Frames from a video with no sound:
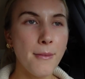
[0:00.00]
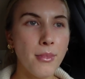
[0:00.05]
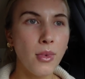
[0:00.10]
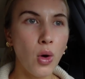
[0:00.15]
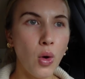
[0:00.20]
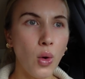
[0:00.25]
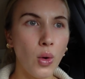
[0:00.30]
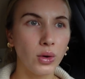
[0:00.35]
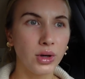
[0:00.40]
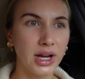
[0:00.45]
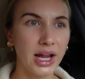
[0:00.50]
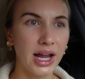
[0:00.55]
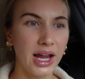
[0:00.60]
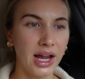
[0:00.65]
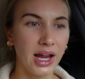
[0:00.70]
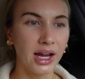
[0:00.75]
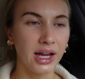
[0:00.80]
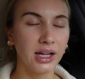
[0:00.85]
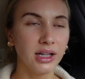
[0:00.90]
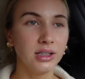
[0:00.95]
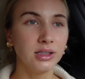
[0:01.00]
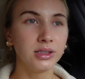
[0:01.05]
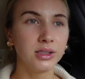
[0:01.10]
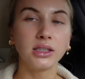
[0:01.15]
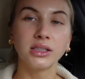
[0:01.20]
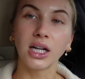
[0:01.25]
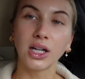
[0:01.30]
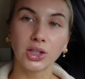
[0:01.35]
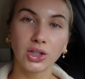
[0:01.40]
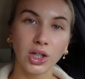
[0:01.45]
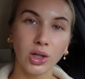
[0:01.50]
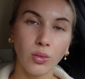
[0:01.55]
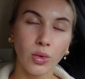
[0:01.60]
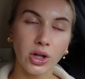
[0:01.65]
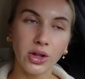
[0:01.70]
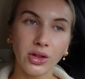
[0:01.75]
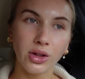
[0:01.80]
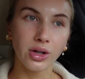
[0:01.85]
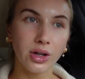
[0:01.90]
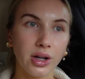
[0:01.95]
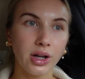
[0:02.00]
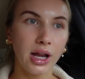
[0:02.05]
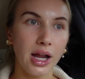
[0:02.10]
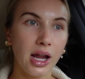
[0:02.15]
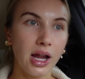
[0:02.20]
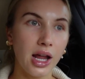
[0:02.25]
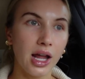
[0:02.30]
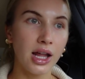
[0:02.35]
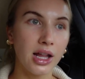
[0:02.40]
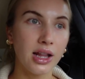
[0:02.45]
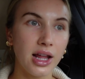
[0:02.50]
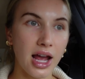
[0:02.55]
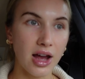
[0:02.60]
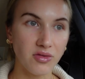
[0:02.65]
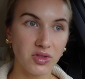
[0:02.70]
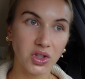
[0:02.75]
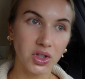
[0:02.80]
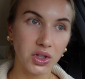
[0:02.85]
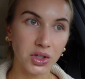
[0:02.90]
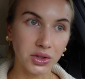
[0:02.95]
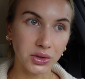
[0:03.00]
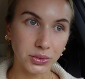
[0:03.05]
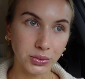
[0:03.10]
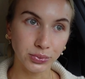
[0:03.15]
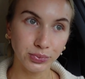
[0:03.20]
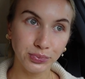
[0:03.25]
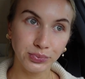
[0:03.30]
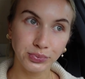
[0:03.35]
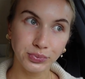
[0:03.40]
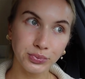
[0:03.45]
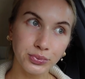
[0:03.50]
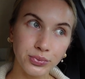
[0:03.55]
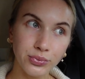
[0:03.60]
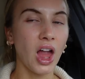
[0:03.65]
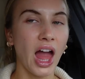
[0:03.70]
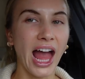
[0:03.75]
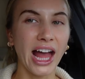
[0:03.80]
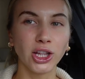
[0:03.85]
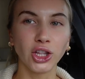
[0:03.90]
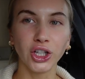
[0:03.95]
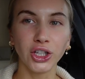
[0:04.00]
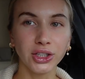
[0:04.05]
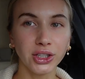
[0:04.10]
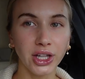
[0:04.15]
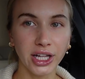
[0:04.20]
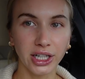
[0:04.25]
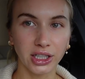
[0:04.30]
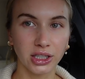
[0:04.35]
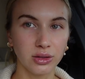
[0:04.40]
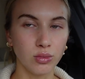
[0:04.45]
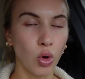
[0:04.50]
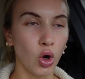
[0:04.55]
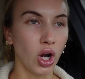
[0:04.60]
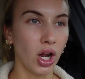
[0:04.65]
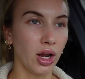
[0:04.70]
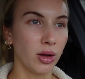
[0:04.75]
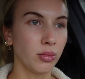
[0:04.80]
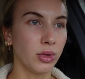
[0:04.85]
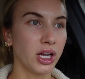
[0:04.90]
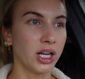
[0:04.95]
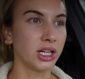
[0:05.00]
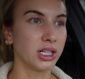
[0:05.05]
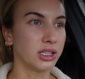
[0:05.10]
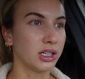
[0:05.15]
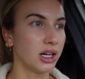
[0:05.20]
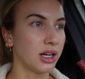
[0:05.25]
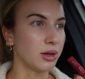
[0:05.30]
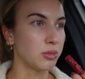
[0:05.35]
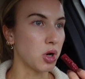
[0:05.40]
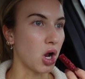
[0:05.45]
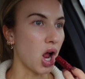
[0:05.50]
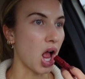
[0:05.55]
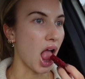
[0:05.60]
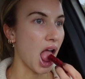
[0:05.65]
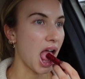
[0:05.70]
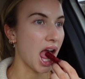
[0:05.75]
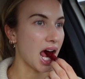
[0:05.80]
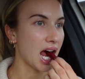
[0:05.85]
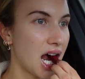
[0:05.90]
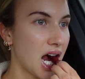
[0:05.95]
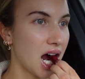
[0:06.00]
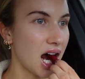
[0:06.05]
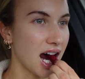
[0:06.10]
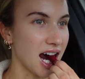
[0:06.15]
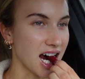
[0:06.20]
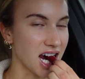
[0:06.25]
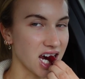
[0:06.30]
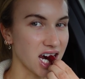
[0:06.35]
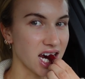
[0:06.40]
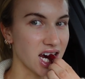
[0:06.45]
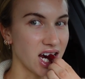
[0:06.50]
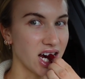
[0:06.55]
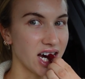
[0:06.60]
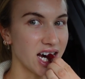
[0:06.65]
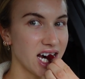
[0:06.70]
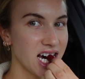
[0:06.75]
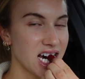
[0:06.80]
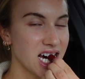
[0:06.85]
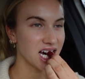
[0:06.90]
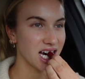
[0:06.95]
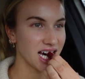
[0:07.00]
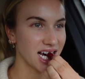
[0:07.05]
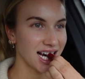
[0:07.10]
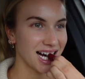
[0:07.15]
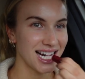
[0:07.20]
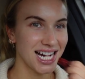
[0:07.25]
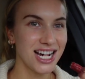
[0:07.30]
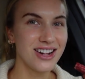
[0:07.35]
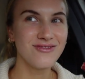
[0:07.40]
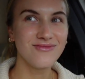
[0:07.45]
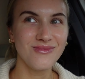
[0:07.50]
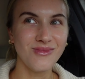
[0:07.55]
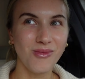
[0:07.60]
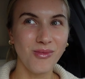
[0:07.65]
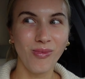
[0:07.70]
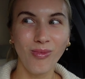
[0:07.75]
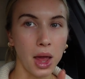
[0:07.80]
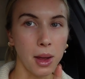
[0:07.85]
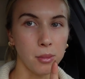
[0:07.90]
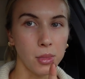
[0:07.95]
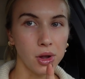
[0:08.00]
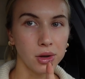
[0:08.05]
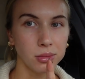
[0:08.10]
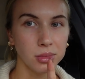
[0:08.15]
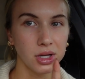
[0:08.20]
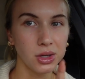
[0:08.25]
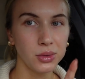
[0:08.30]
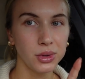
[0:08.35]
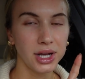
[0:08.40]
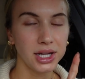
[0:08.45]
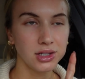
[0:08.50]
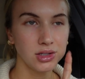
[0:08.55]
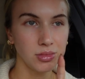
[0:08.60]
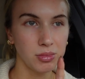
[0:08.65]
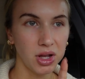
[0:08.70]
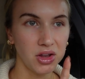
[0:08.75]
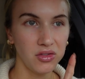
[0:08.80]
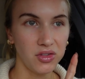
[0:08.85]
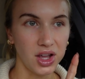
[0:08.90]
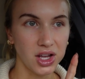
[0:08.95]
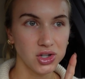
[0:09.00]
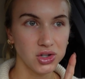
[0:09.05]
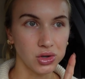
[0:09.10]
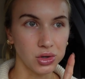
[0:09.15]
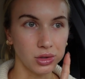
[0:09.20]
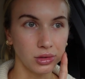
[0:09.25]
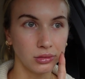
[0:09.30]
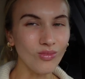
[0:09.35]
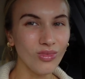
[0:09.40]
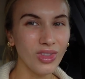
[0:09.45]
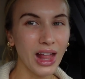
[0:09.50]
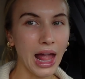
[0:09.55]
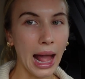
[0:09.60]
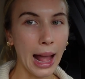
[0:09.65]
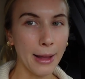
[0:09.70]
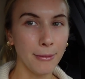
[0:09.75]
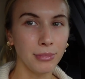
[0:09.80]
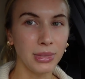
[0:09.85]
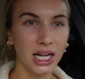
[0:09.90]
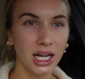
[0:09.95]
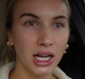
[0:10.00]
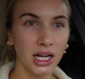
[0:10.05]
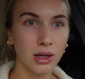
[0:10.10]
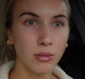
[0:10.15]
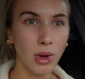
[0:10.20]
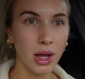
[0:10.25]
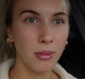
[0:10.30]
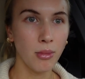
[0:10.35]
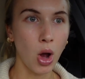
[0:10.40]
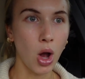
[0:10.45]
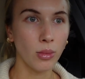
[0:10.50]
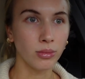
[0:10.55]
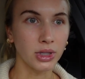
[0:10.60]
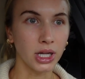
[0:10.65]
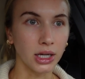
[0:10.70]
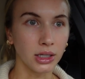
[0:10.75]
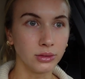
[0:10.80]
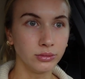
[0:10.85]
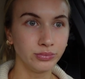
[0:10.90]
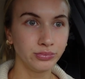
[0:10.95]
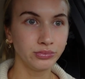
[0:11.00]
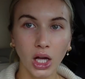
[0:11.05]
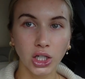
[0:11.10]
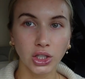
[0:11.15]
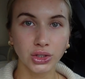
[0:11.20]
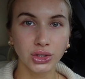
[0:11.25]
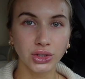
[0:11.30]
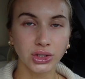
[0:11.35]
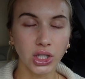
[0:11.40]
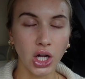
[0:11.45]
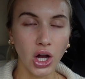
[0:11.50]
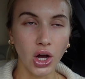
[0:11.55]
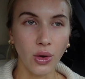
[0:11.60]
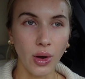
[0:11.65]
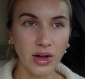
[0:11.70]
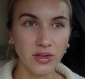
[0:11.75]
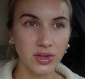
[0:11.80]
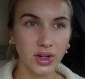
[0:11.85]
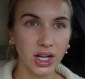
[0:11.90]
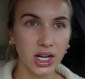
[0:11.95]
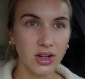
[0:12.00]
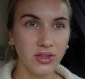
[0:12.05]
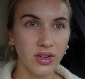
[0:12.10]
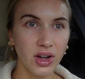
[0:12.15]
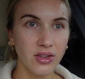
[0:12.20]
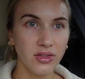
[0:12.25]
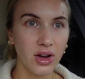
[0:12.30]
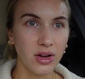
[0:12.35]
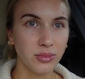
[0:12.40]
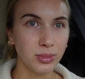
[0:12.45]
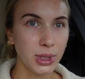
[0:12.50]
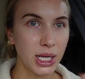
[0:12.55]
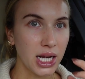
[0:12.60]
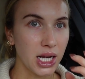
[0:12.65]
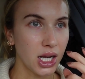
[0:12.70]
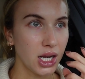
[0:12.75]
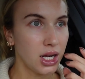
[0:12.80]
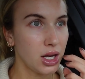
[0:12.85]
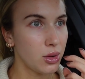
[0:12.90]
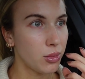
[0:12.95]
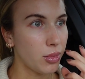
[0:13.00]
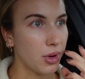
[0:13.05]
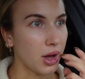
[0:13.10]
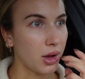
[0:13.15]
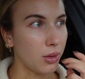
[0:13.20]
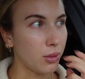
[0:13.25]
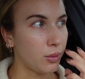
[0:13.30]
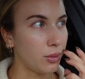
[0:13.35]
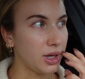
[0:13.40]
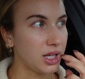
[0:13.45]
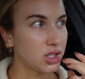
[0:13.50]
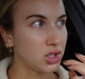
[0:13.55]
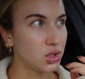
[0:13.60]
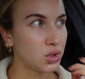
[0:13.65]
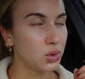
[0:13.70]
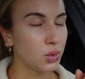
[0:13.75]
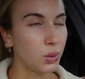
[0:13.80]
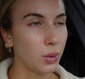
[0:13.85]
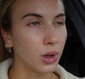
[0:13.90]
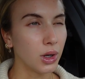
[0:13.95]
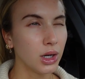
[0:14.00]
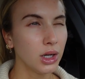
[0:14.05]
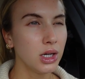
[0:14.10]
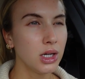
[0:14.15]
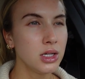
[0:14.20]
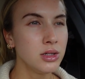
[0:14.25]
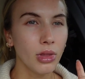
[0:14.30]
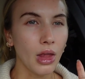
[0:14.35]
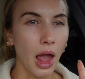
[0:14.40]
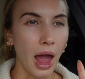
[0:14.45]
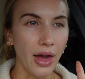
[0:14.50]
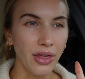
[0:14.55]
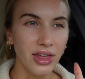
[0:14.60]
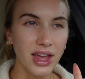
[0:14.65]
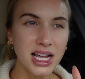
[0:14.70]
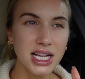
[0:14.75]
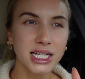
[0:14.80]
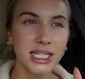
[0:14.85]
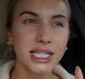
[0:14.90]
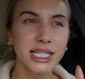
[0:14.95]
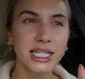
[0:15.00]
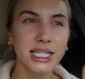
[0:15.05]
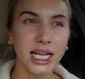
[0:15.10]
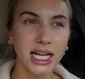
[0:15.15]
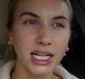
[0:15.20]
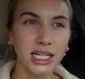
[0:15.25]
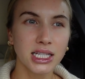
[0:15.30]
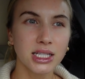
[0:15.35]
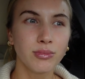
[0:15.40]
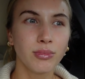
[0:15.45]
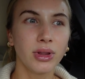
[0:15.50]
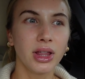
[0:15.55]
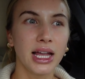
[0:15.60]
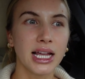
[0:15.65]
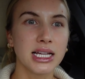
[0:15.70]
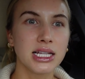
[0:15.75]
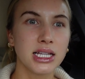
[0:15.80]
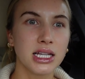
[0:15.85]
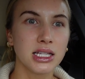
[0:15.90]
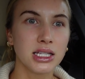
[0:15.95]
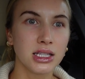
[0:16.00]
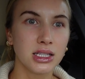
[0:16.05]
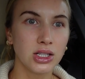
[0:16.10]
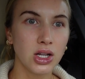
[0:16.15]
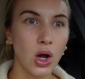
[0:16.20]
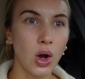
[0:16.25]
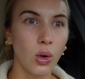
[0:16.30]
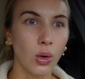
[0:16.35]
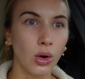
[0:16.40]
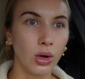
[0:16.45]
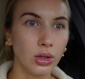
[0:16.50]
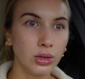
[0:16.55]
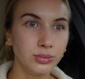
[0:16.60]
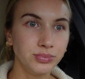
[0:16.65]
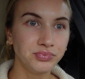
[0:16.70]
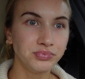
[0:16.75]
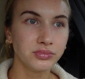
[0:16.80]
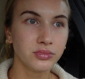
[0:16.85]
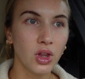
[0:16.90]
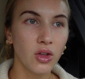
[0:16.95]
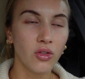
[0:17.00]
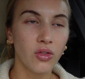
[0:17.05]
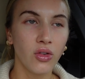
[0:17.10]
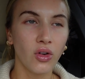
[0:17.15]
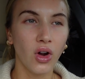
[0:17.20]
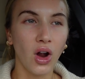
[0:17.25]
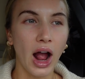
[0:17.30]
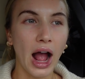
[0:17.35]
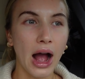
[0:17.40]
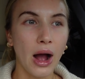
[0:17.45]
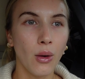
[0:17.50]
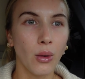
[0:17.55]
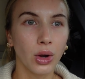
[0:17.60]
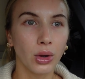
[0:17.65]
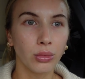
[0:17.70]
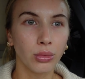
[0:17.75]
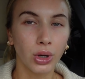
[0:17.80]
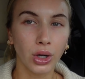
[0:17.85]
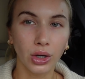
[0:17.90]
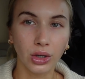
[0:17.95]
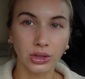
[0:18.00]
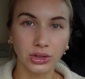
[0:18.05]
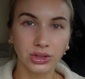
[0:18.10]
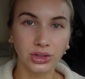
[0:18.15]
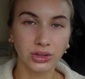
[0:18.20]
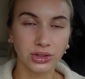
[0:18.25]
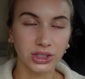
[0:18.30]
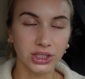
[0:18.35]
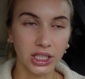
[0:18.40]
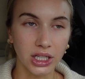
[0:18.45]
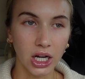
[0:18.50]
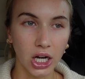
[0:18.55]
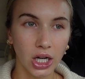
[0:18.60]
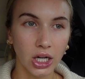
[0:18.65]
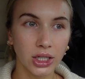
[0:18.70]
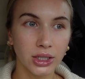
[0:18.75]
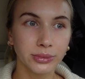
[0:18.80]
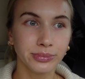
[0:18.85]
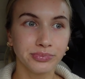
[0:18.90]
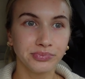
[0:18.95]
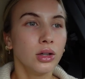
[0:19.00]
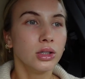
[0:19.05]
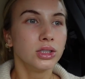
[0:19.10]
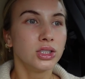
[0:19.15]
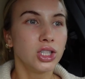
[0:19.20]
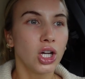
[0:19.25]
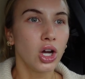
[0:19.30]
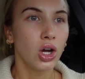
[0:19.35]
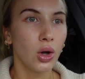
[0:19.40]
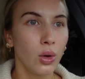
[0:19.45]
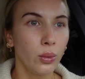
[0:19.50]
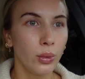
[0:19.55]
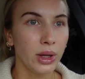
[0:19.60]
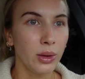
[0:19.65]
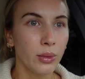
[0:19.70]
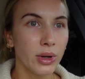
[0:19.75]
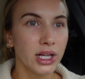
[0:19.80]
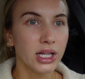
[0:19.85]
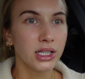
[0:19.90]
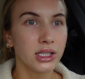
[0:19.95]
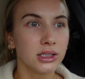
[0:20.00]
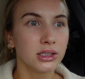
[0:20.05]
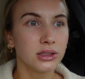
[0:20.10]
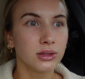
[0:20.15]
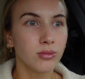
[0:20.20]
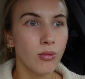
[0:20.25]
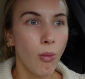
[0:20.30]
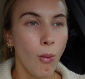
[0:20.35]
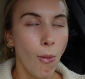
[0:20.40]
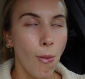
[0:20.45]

morning. It's actually 1:30 in the afternoon. I look like it's morning, but I'm not. It's hot. I'm on my way to my facial. I'm meeting my mom there. So I forget if I've updated you, but we toured, I think, 6 places total for our rehearsal dinner. So we went